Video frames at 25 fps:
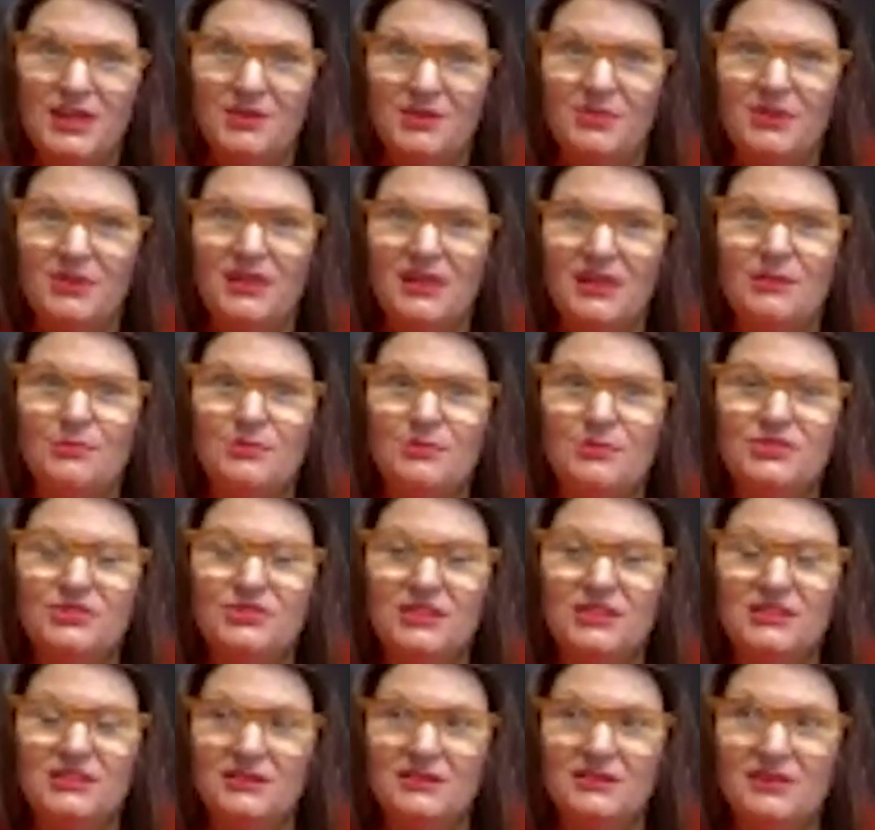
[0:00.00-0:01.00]
but it was
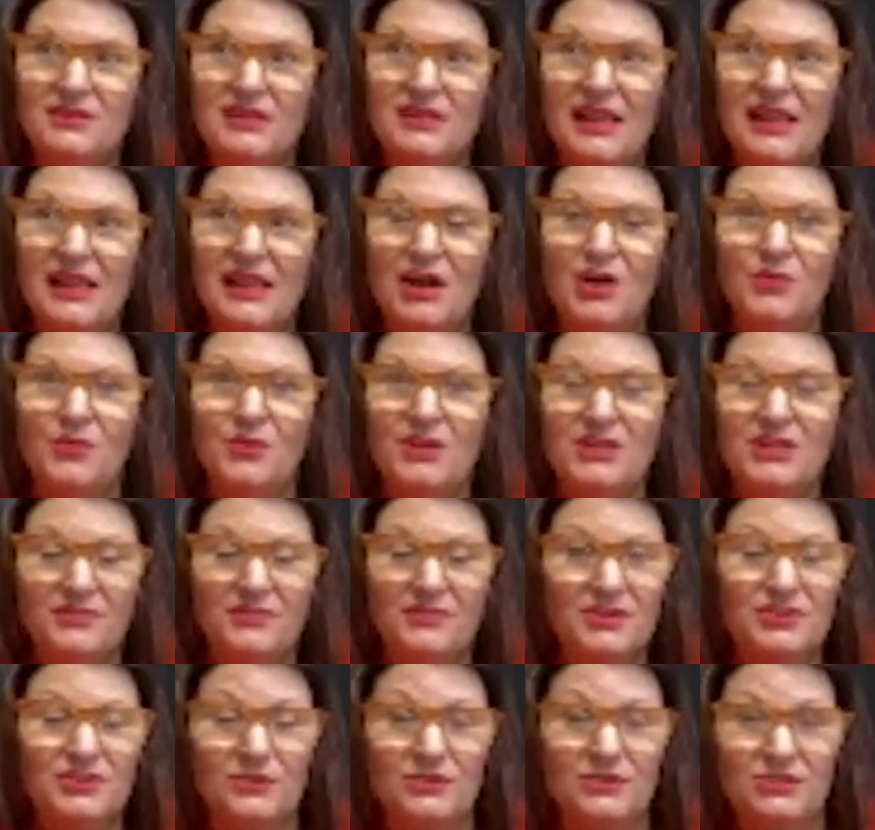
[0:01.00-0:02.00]
just how
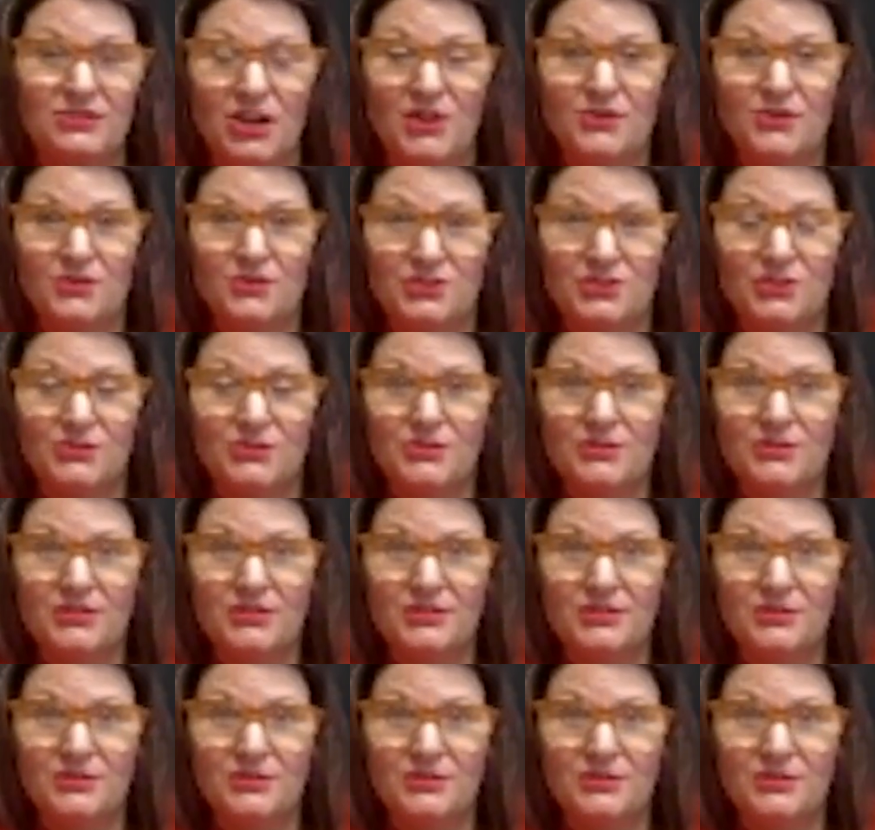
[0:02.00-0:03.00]
individuals taught their children
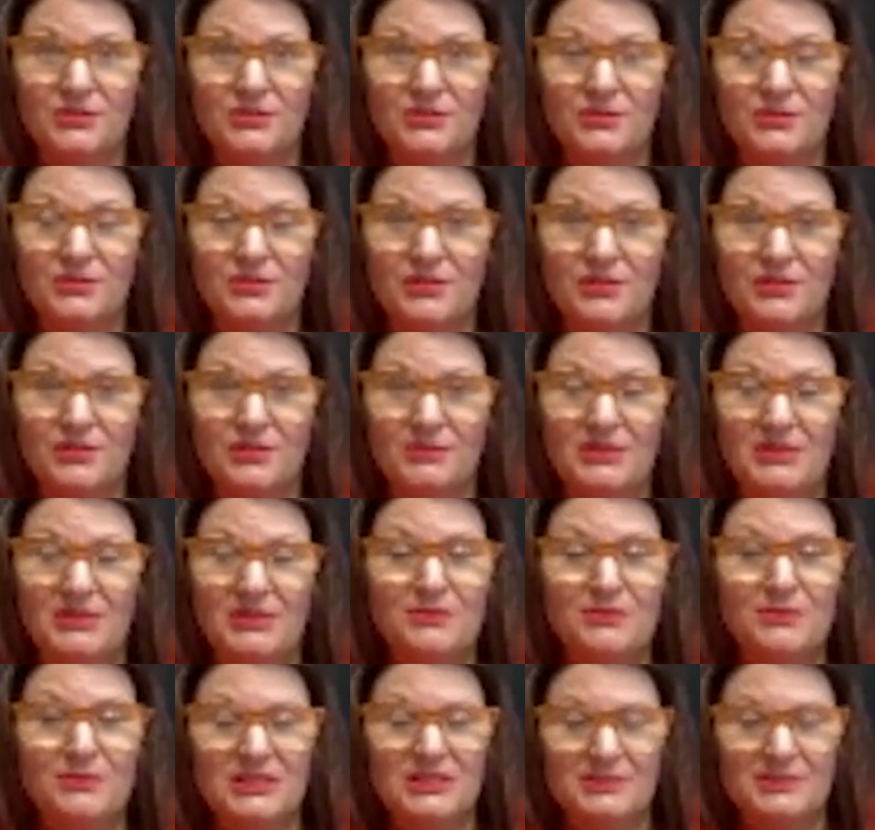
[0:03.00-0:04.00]
to be
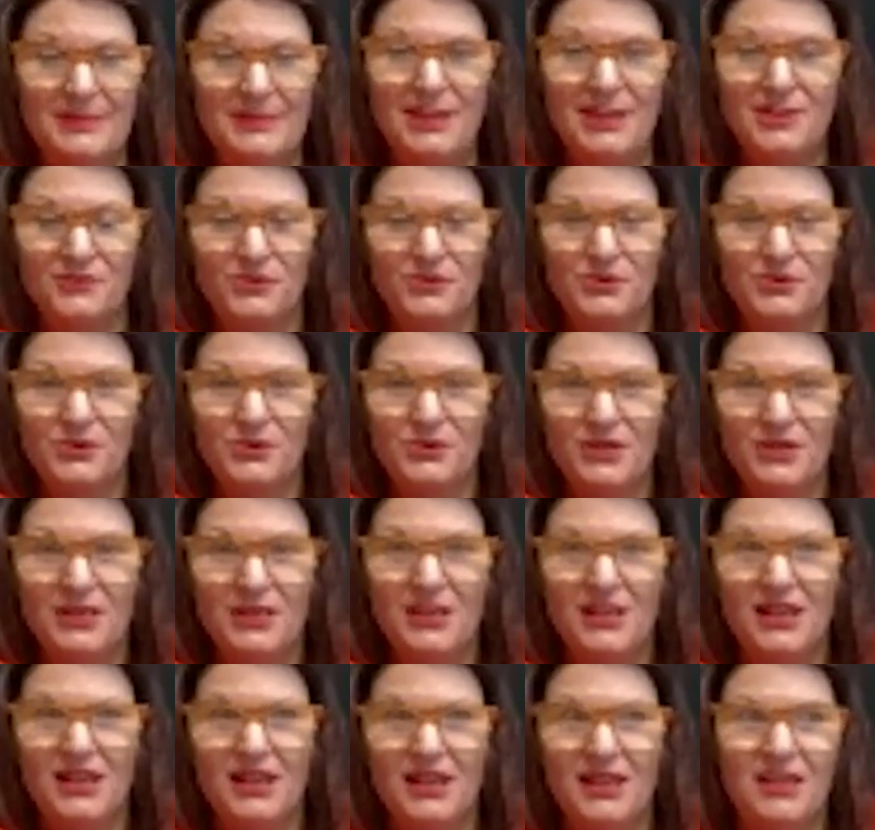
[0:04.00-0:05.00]
respectful
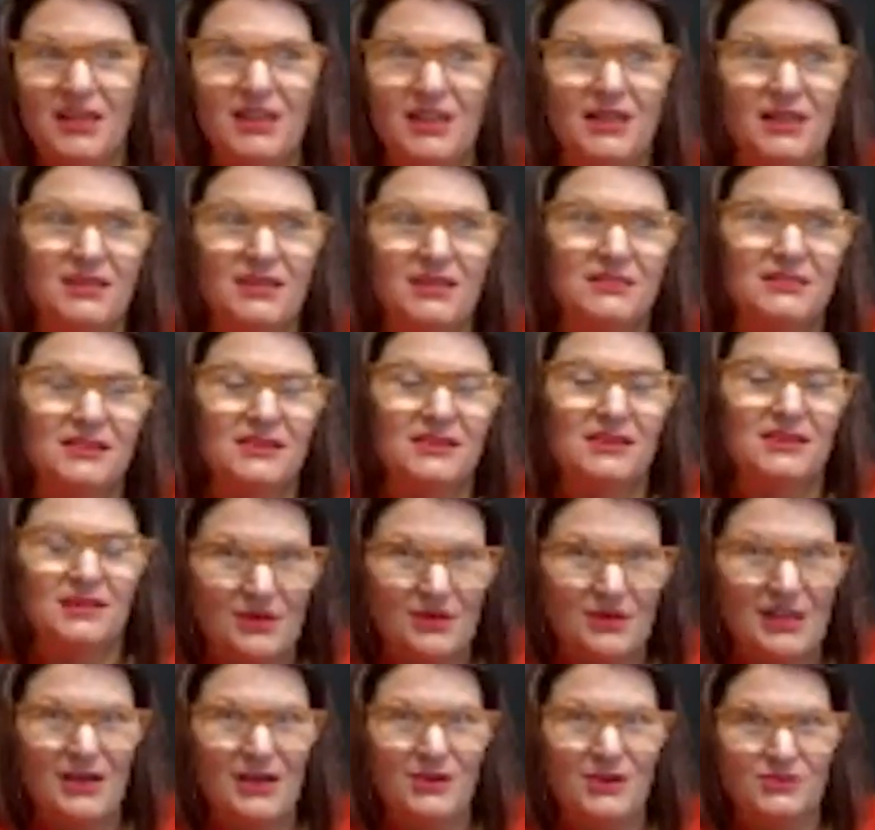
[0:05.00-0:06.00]
and
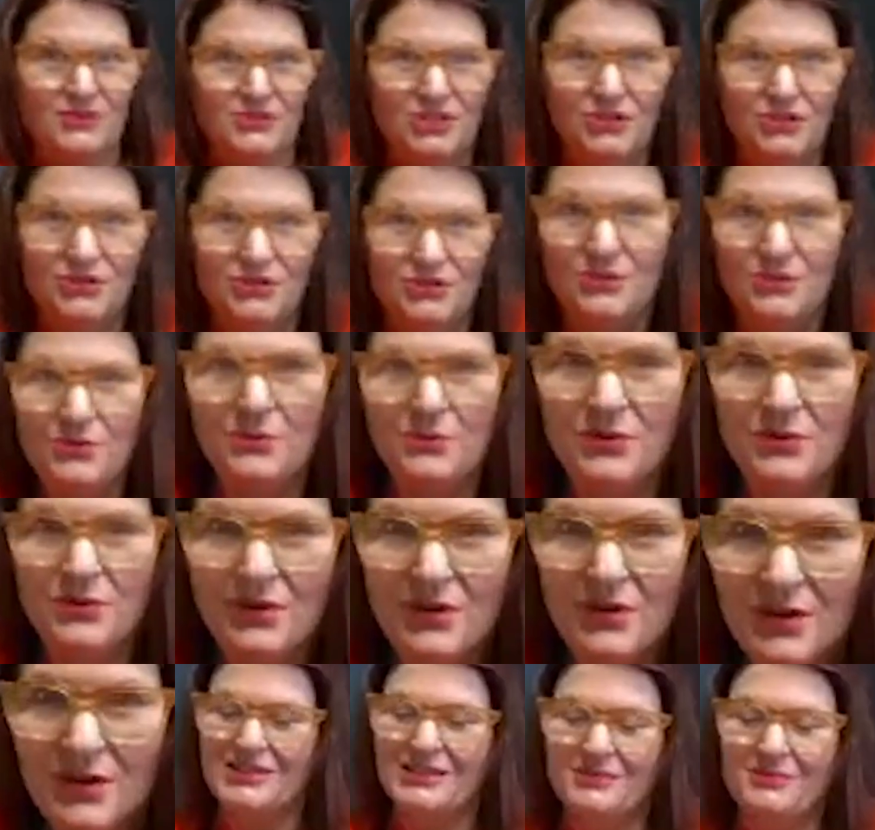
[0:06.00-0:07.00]
how to
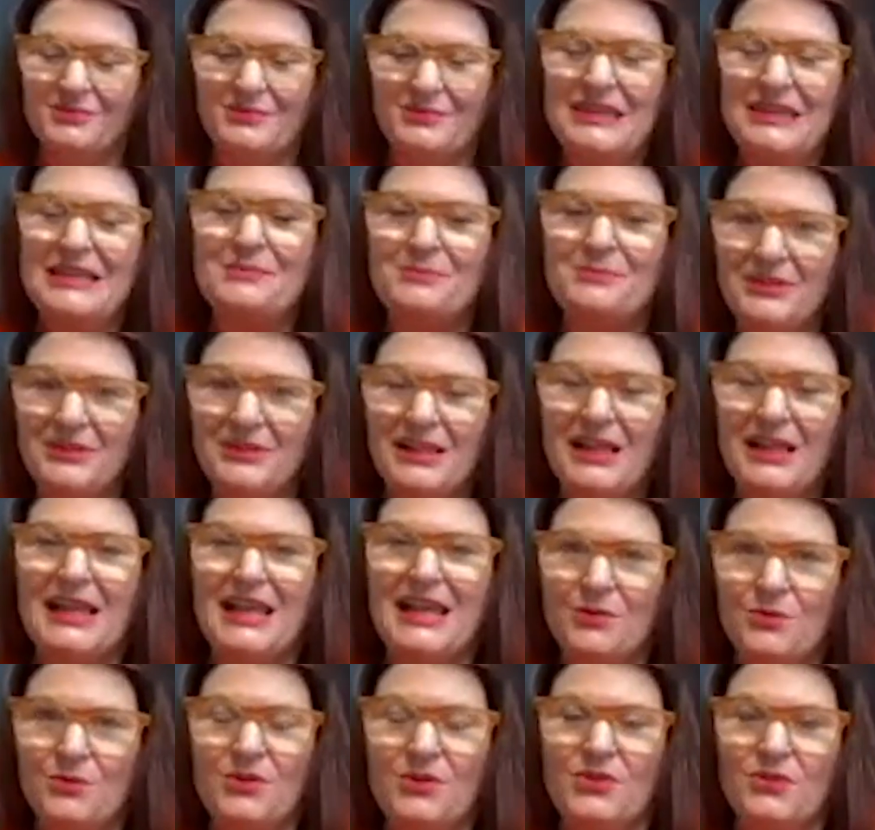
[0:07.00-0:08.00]
be
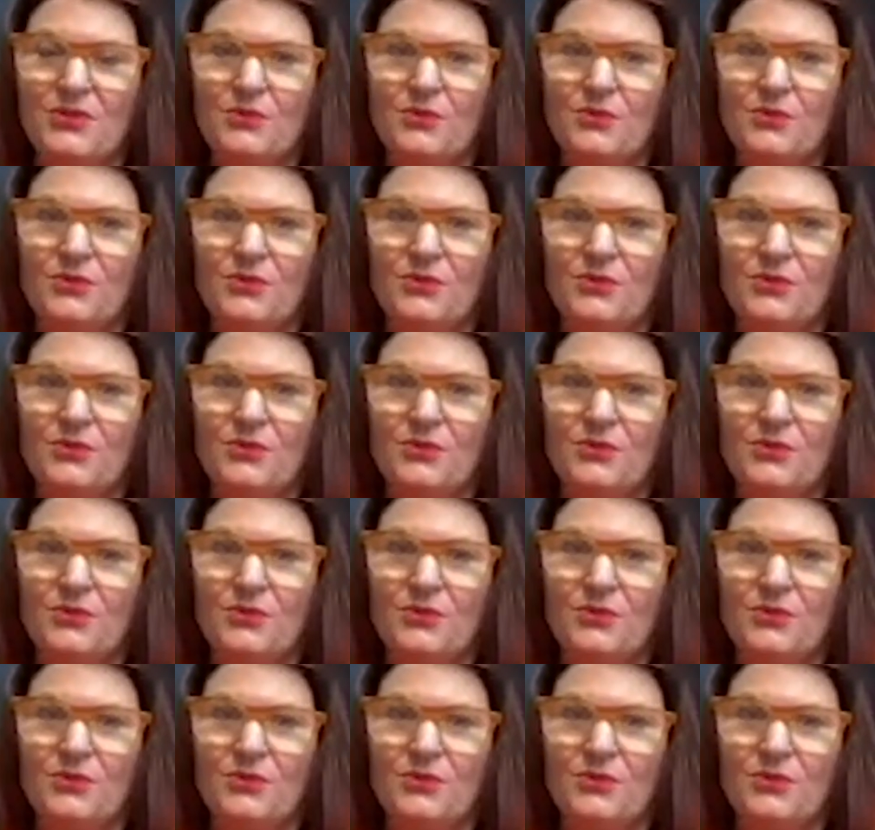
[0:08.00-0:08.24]
compliant with,